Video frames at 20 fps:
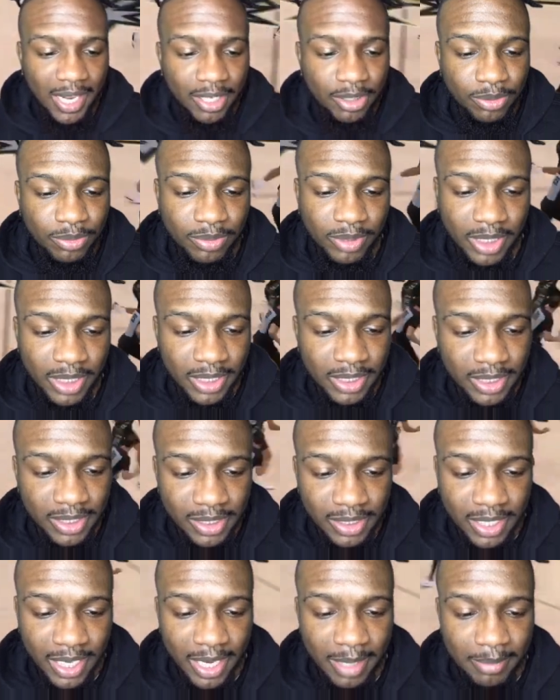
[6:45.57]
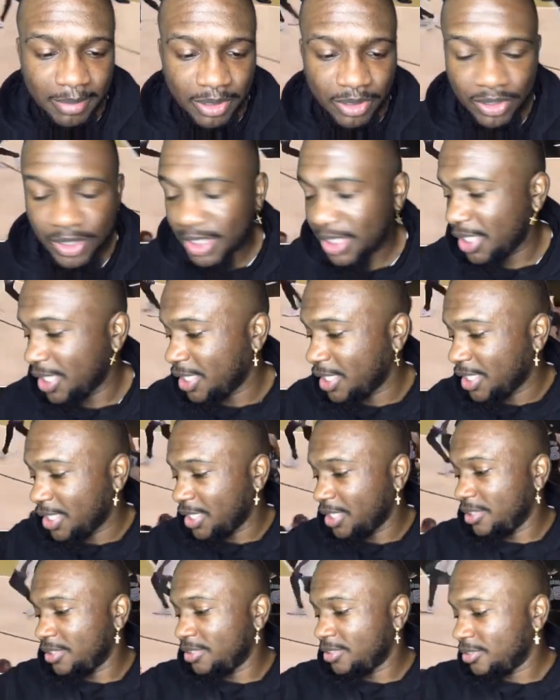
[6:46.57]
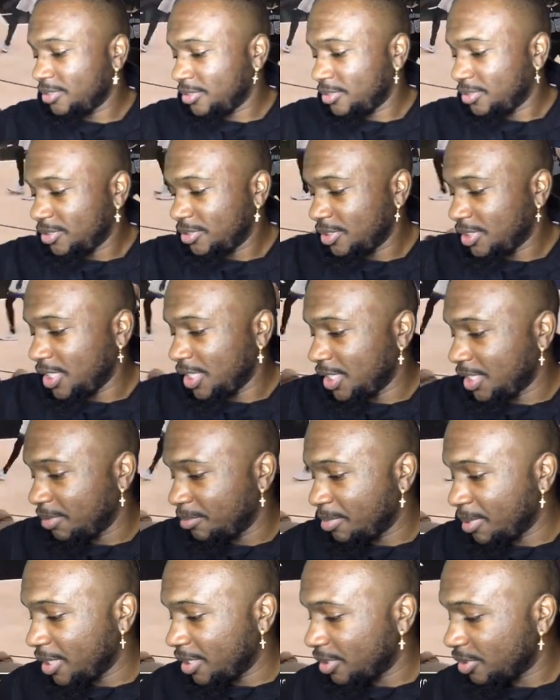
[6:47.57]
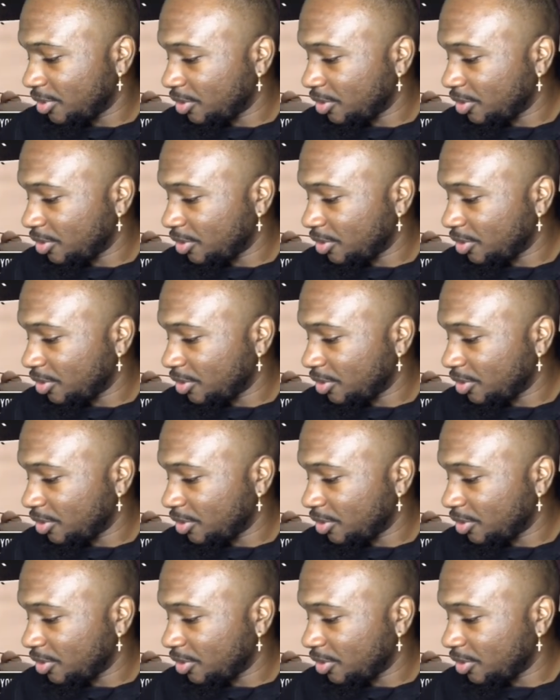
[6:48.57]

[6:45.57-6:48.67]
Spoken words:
don't think this game is going to get any better.